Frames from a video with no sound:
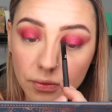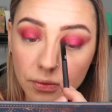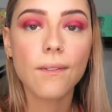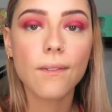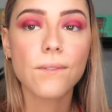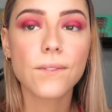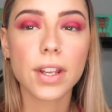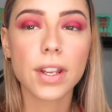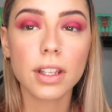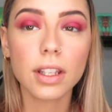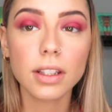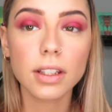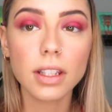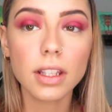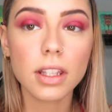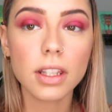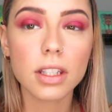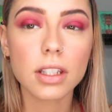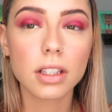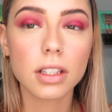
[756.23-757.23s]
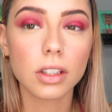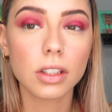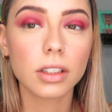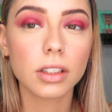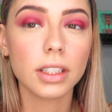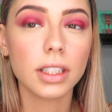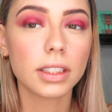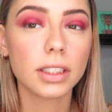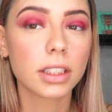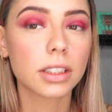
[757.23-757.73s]
And I'm feeling like this
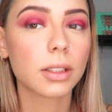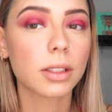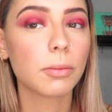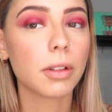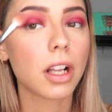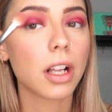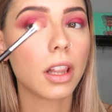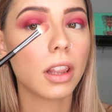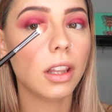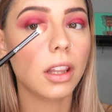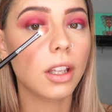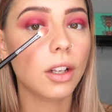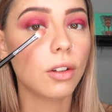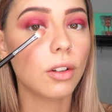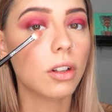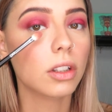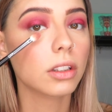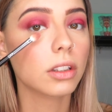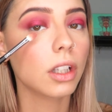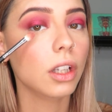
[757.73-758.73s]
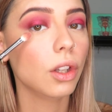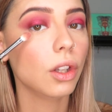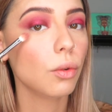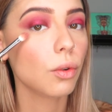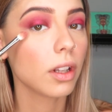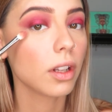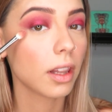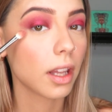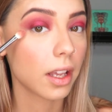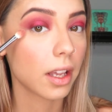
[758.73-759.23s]
look needs something a little on the
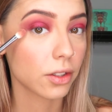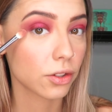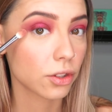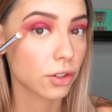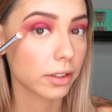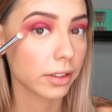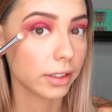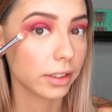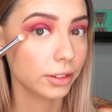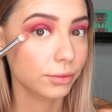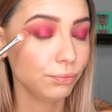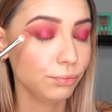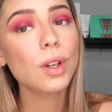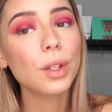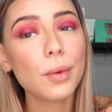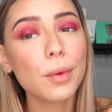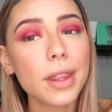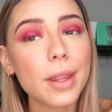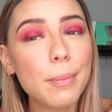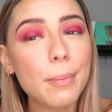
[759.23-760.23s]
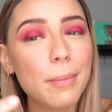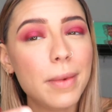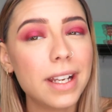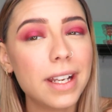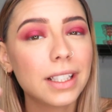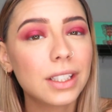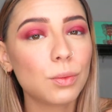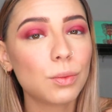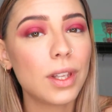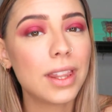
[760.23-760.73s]
lower lash line. I'm going with a
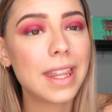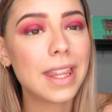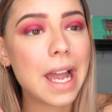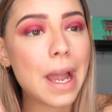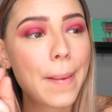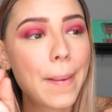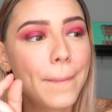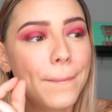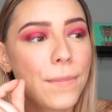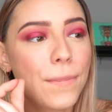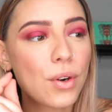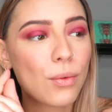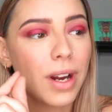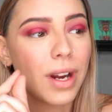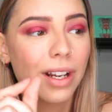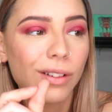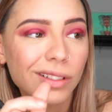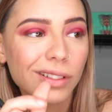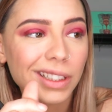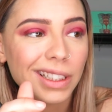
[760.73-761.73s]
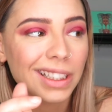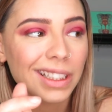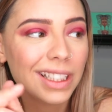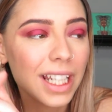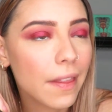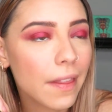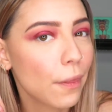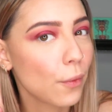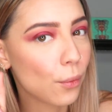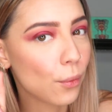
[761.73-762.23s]
mix with that
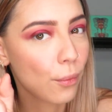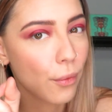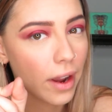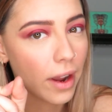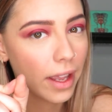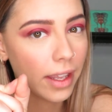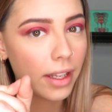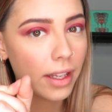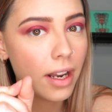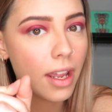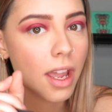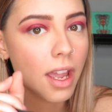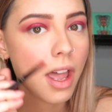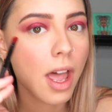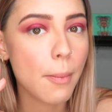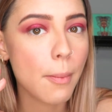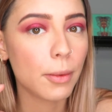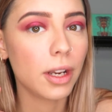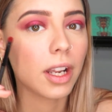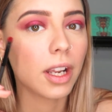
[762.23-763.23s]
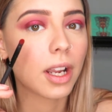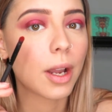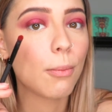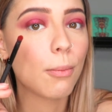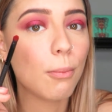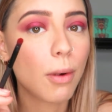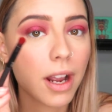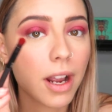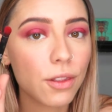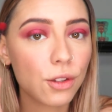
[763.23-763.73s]
brownie and the red. I'm gonna
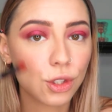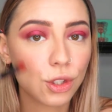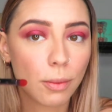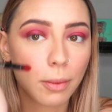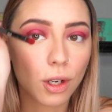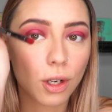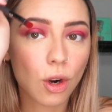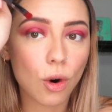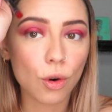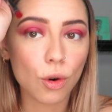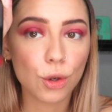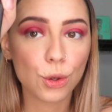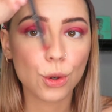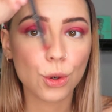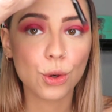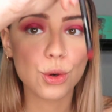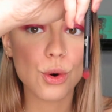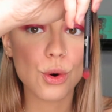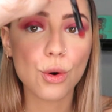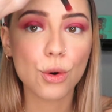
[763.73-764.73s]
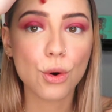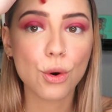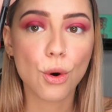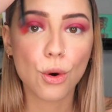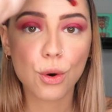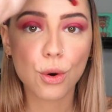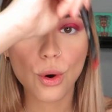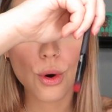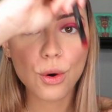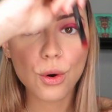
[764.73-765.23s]
combine those. So I'm gonna go
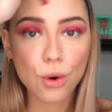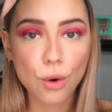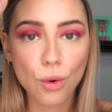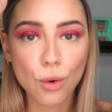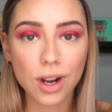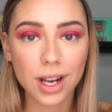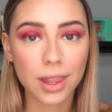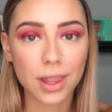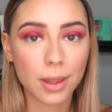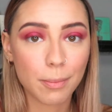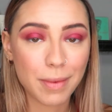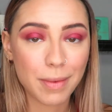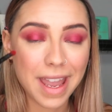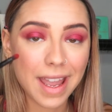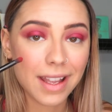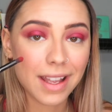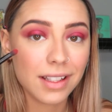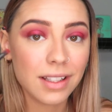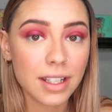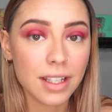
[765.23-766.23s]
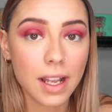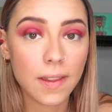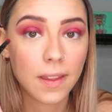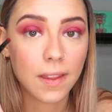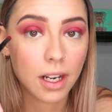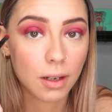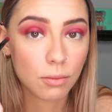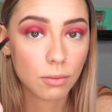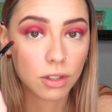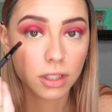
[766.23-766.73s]
in the pans,
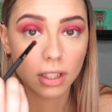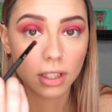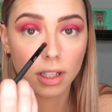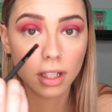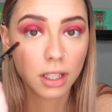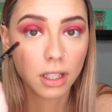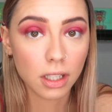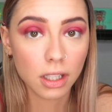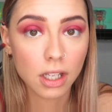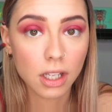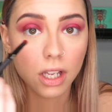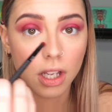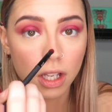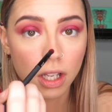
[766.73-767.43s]
and then I'm just gonna